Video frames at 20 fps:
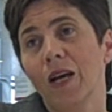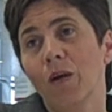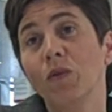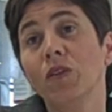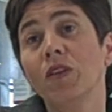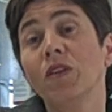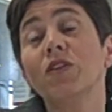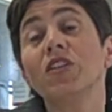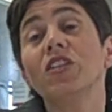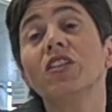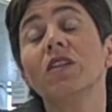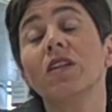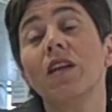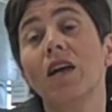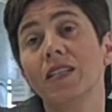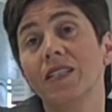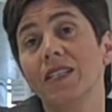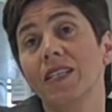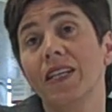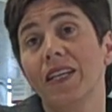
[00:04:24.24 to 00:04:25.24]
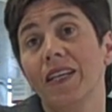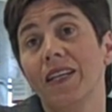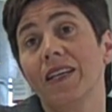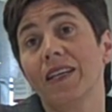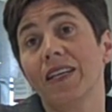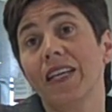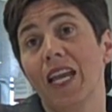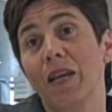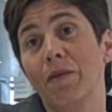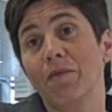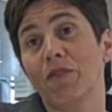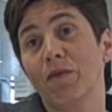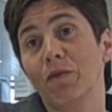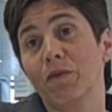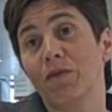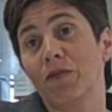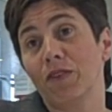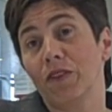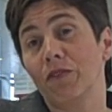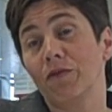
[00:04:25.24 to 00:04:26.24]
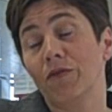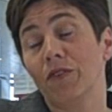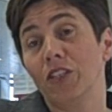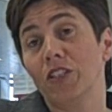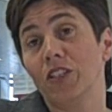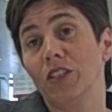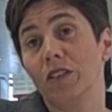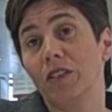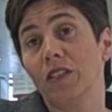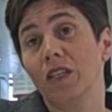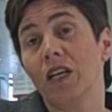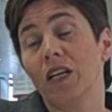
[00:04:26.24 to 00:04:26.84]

Well, the original idea came from the Virgin,